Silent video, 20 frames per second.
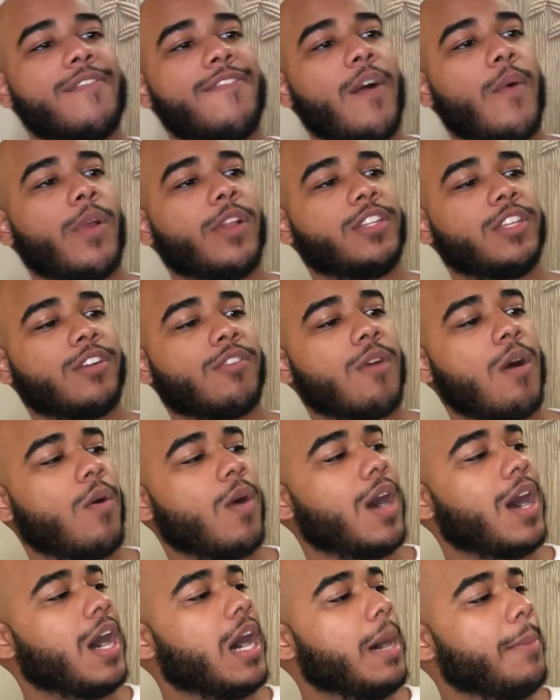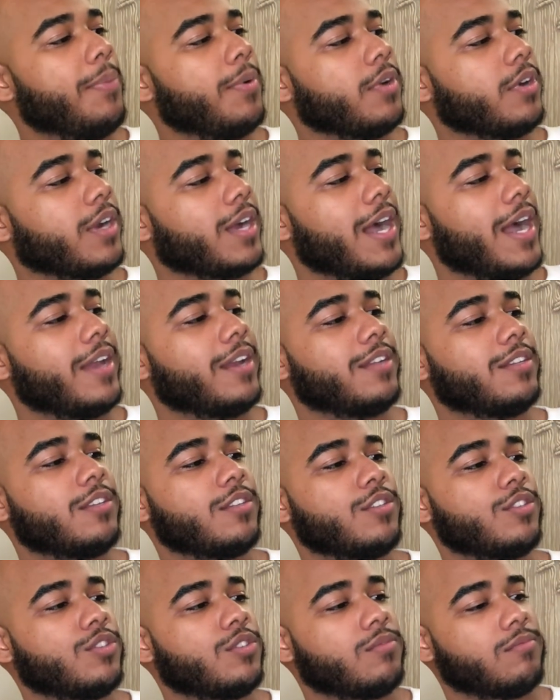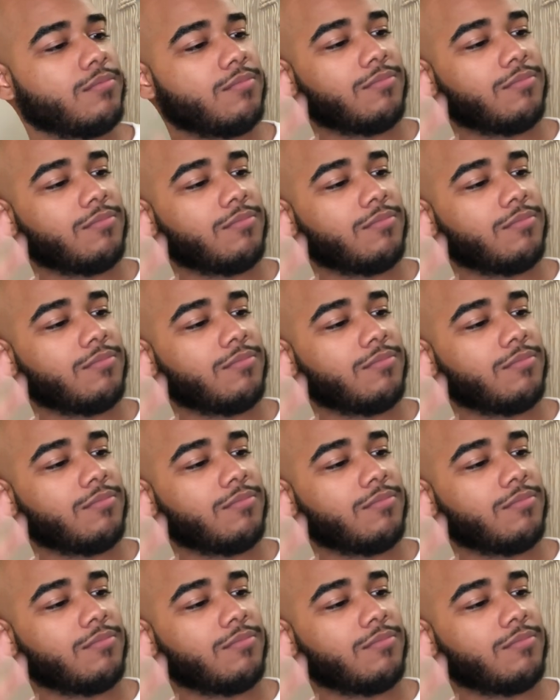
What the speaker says: I want it to grow up or kind of just